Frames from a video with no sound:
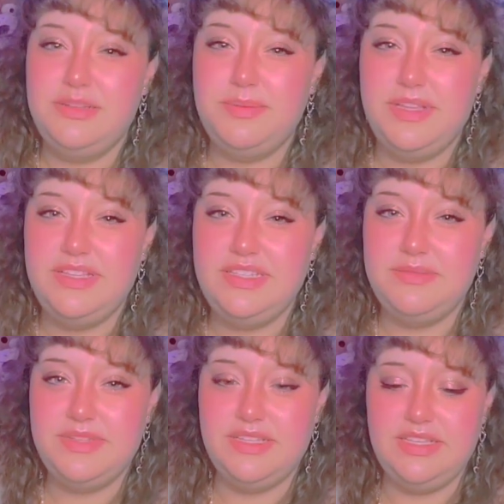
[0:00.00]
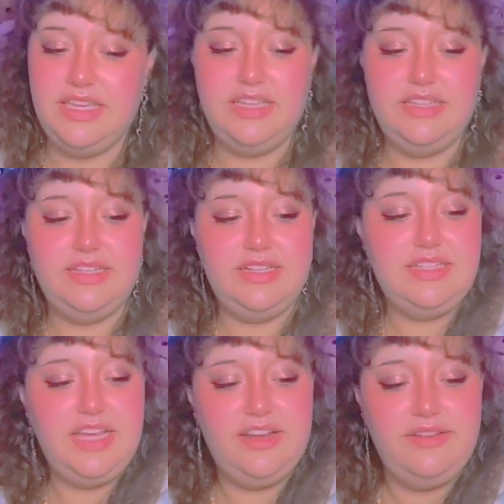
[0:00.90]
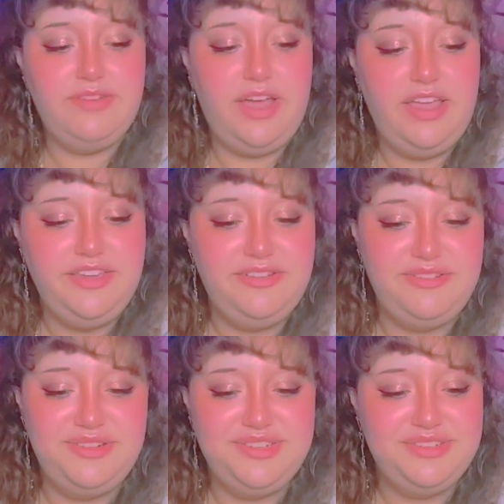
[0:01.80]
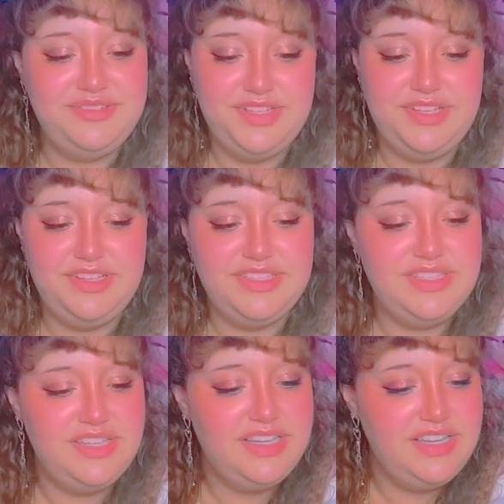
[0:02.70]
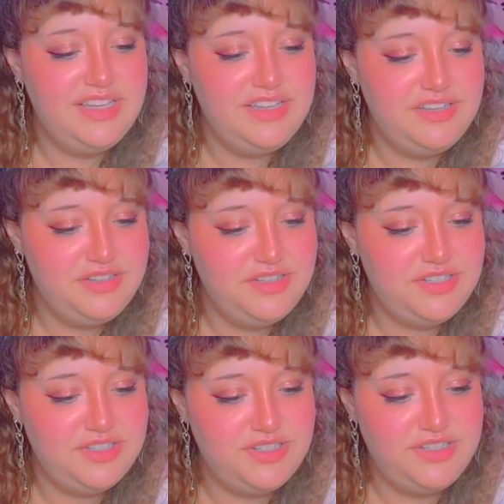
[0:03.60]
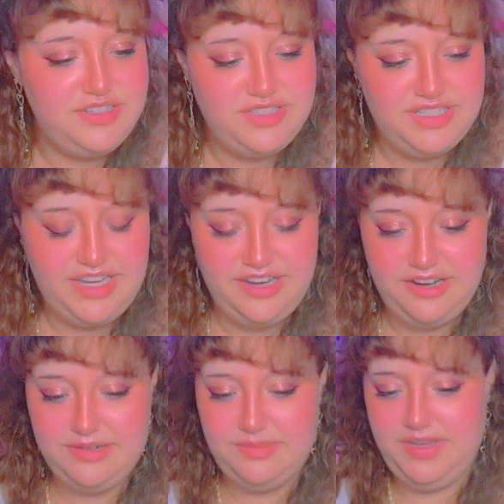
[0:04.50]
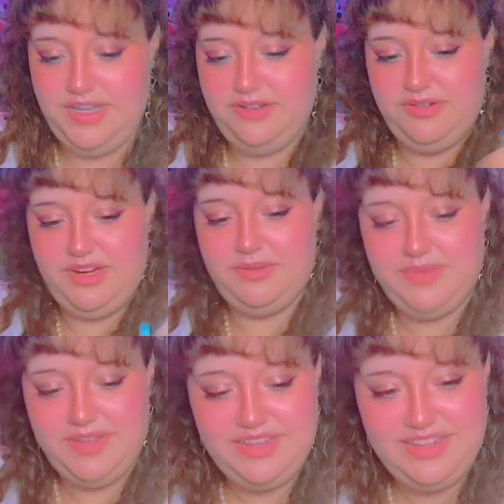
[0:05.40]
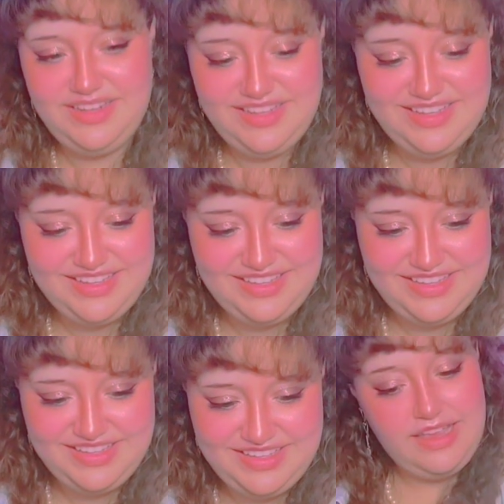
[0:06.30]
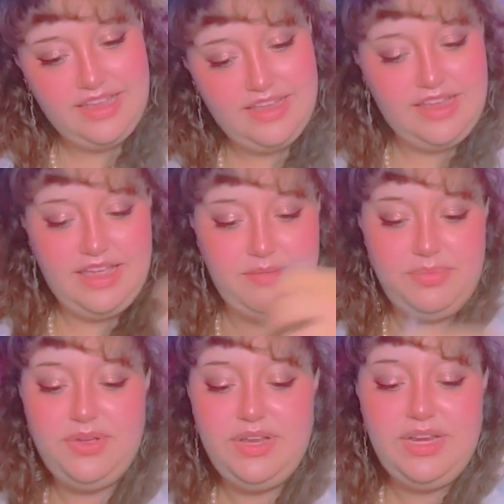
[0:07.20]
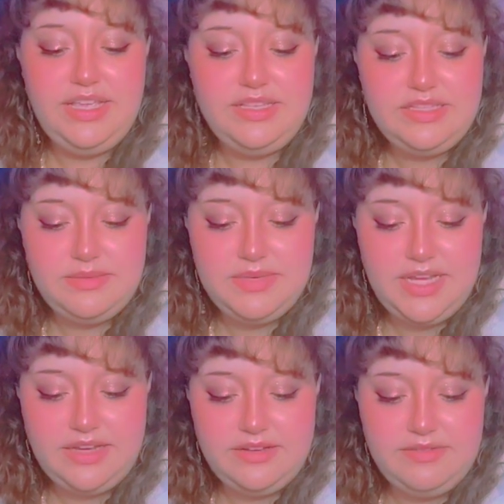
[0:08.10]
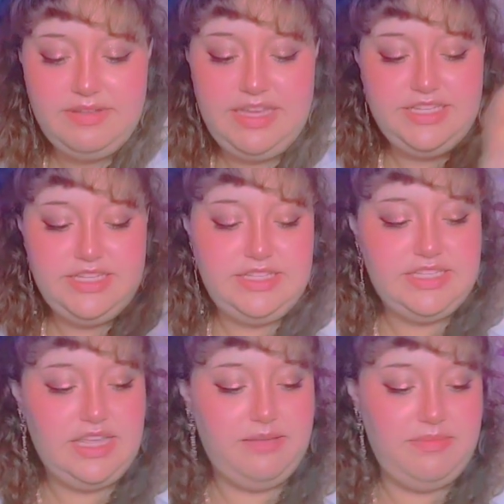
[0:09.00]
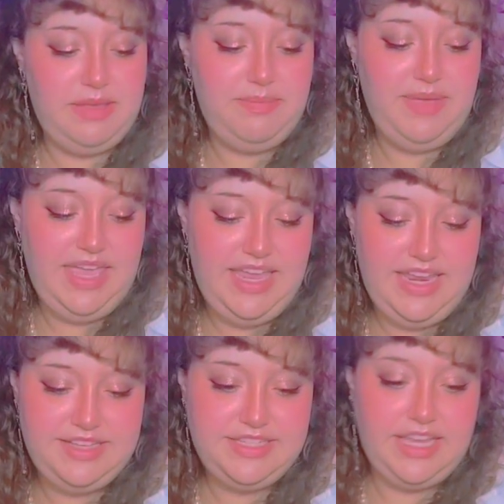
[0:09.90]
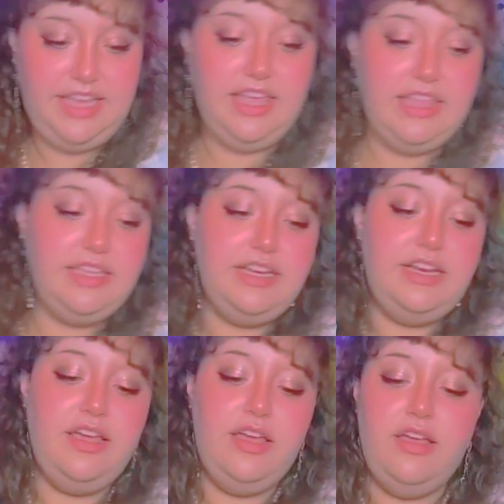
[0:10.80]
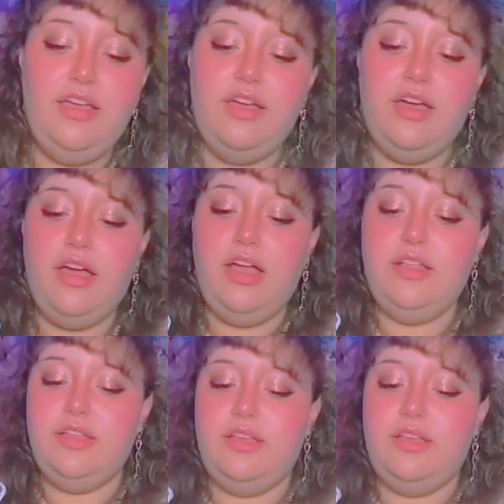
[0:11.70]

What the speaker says: to play The Sims as a kid? Did it terrify you? Because it sure scared me quite a bit. I'm putting some decorations on my page. I colored all